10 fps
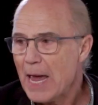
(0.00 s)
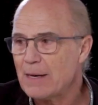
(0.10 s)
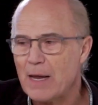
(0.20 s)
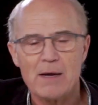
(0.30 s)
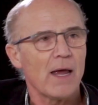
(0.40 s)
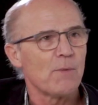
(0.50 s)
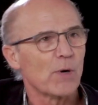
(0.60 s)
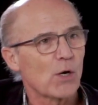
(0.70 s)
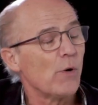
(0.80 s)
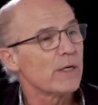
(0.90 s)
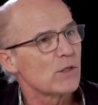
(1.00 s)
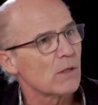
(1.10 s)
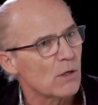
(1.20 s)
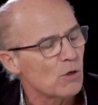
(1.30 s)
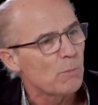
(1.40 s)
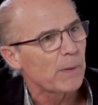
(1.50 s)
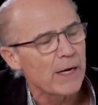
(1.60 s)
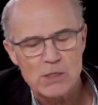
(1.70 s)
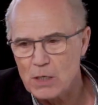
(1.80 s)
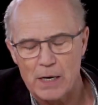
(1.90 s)
And we're going to the new
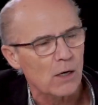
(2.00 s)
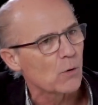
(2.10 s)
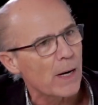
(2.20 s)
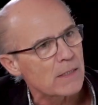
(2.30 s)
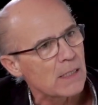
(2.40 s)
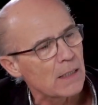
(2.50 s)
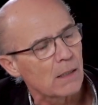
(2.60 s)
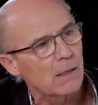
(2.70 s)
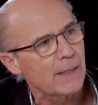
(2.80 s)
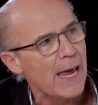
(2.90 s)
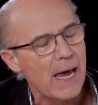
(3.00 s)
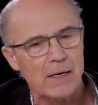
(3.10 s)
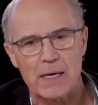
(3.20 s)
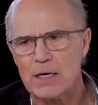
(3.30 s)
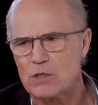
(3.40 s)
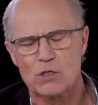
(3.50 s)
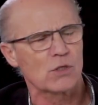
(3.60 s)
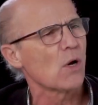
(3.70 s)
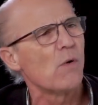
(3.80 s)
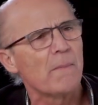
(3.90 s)
place. Got a great deal on that. And it's
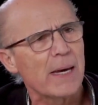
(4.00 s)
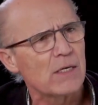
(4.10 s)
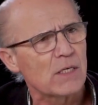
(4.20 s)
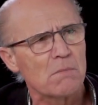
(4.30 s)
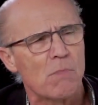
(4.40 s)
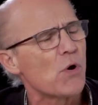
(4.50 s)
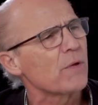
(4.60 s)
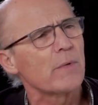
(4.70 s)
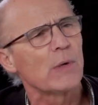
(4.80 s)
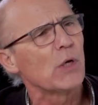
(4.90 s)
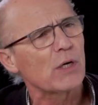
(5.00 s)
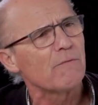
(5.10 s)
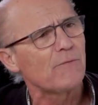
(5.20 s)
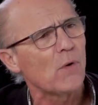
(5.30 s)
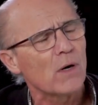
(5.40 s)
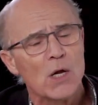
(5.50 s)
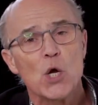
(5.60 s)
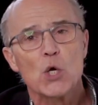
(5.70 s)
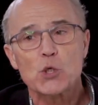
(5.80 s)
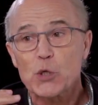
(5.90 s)
so amazing, more than we were looking for.
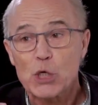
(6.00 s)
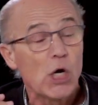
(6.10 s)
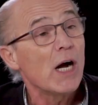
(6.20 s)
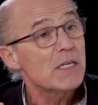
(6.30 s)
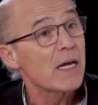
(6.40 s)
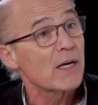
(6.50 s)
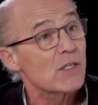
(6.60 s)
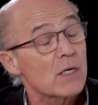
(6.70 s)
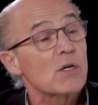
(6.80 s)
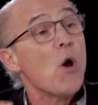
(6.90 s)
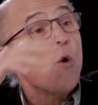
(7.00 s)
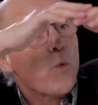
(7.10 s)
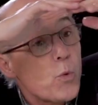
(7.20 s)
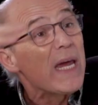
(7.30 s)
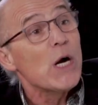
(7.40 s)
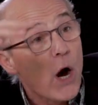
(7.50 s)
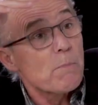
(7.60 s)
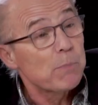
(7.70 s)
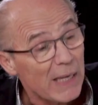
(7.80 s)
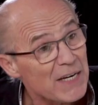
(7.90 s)
So the context is we are
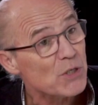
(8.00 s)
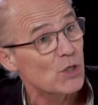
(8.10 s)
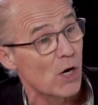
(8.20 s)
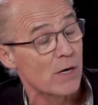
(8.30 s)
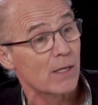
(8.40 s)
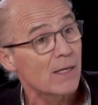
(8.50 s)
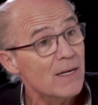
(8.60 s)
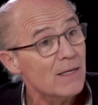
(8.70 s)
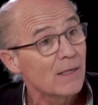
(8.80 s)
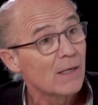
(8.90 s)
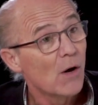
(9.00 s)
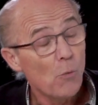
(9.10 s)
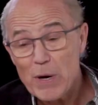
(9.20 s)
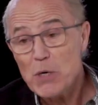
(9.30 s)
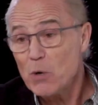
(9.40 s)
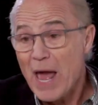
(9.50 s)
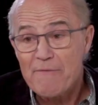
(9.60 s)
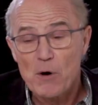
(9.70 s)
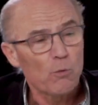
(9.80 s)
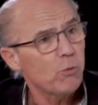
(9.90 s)
blessed, Jonathan. Yeah. We don't
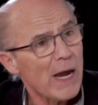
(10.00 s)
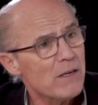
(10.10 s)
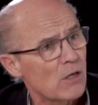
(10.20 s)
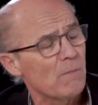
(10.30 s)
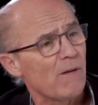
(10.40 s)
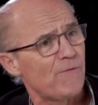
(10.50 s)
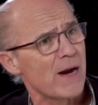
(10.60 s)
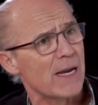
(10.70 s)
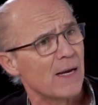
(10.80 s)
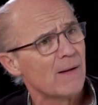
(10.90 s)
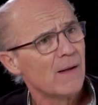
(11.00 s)
have a right to be fighting.